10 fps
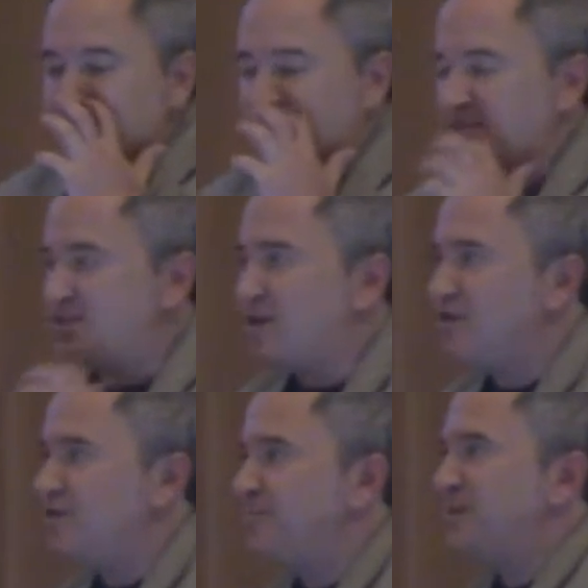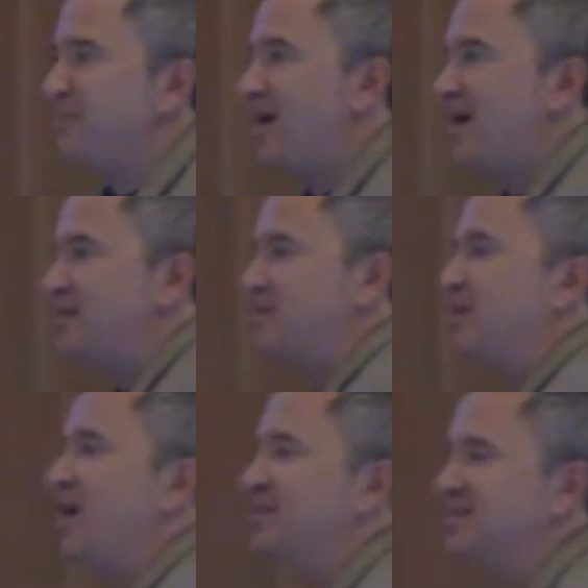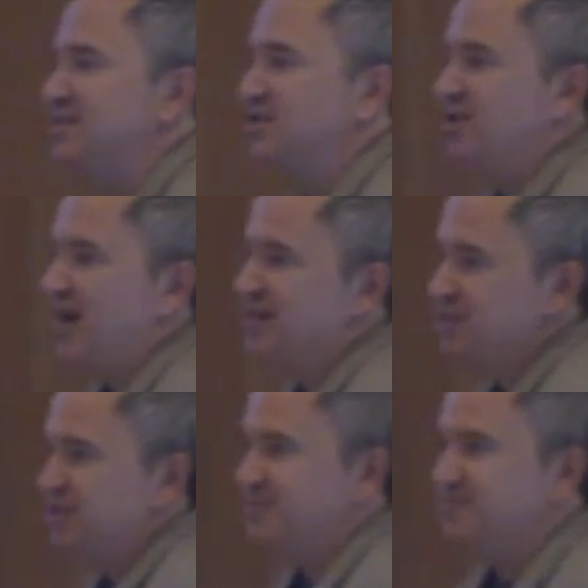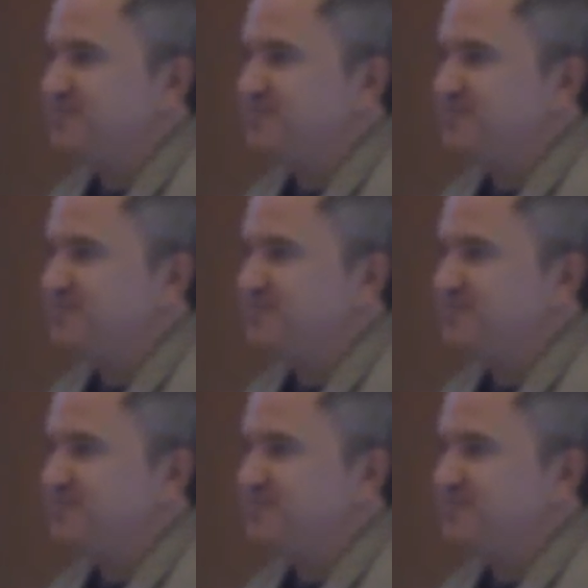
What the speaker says: So let's talk a little bit about content strategy.